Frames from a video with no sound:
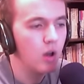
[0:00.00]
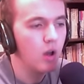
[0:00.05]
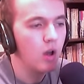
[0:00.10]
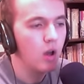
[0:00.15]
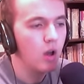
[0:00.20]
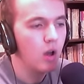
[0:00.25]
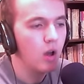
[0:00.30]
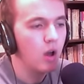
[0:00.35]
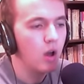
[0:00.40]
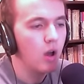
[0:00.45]

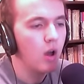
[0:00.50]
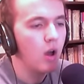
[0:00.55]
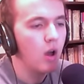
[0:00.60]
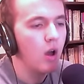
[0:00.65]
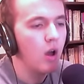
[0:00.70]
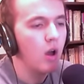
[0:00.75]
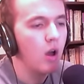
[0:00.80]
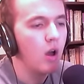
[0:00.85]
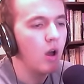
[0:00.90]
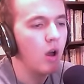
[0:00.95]

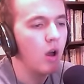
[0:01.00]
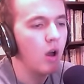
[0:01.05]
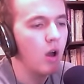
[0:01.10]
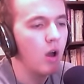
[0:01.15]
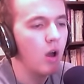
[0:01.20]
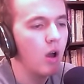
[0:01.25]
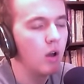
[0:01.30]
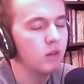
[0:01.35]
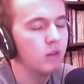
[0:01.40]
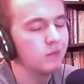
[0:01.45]

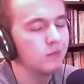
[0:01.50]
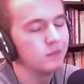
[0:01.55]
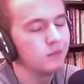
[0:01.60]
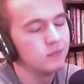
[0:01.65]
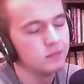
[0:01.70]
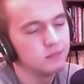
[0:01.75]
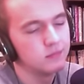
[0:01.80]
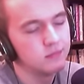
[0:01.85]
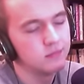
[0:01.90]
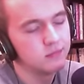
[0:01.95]

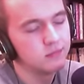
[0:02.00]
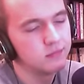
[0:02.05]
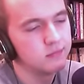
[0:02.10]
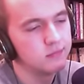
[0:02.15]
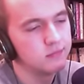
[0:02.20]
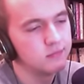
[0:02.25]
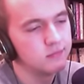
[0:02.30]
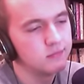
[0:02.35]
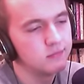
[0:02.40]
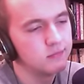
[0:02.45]

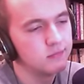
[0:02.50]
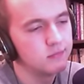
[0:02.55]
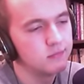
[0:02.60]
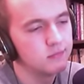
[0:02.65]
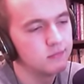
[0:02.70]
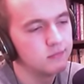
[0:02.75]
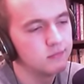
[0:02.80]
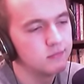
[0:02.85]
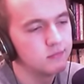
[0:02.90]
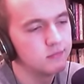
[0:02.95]

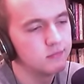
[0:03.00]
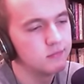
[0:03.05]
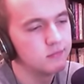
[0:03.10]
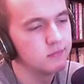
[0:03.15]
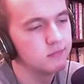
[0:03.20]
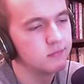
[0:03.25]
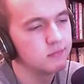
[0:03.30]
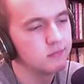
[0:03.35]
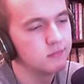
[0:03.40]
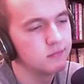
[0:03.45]

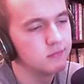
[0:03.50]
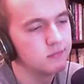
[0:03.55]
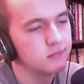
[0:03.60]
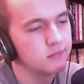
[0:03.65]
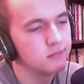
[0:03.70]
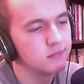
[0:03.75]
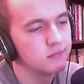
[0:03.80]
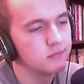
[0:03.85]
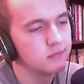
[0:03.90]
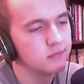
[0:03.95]

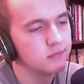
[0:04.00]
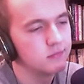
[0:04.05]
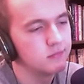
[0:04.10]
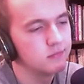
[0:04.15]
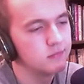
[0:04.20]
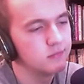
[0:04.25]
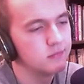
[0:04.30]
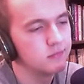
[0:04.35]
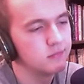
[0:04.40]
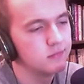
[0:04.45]

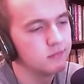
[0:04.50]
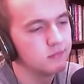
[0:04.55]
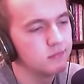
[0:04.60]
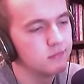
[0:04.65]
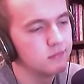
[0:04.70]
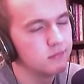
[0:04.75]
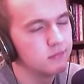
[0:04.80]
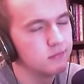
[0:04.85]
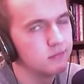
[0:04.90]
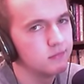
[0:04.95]

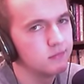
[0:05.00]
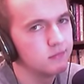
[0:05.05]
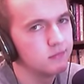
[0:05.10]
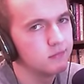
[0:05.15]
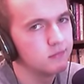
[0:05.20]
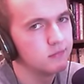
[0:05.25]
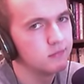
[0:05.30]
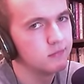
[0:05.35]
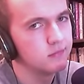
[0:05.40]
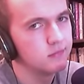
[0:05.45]

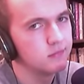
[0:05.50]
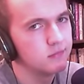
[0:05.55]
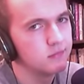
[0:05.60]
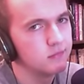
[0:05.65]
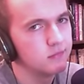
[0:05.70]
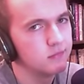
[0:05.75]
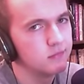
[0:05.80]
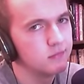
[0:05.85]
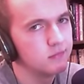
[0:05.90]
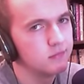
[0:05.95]

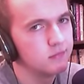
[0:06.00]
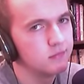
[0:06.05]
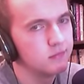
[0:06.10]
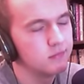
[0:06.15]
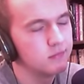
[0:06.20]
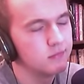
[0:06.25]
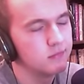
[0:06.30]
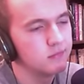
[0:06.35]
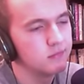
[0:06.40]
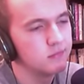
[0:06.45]

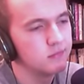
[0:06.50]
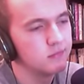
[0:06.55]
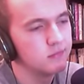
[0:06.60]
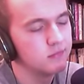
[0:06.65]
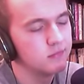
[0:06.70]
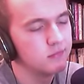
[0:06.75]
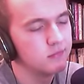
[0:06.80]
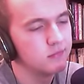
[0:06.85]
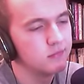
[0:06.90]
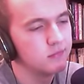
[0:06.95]

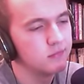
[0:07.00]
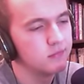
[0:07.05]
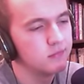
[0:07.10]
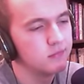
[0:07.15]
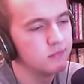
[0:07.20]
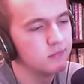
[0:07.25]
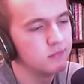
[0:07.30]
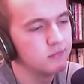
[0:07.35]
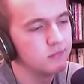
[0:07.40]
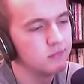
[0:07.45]

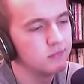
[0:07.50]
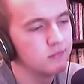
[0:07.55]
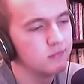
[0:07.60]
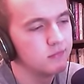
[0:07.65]
Nothing is said.